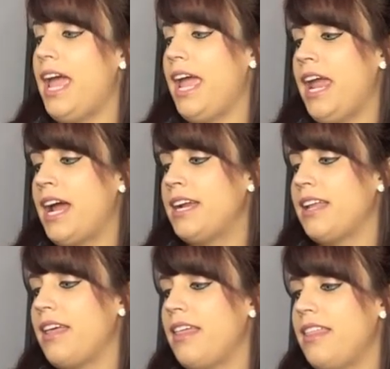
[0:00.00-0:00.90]
And
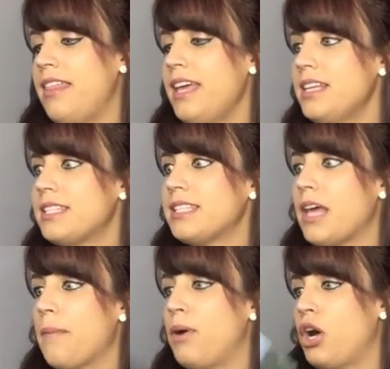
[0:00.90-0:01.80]
this
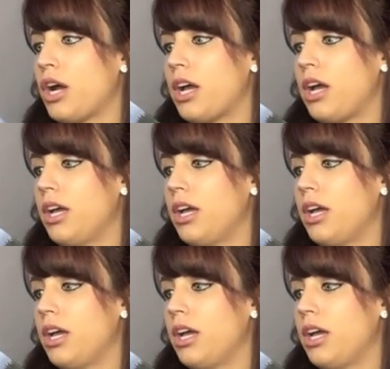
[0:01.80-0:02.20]
book,